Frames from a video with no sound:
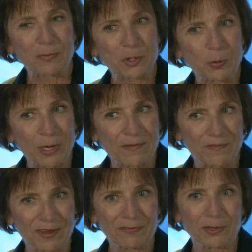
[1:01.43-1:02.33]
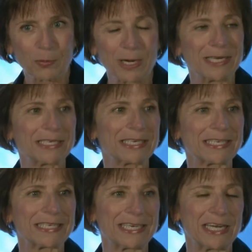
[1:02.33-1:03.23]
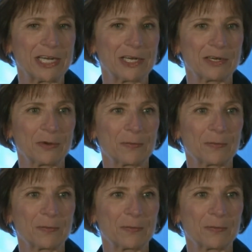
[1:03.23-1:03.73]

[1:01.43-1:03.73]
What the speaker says: 25th, 2016,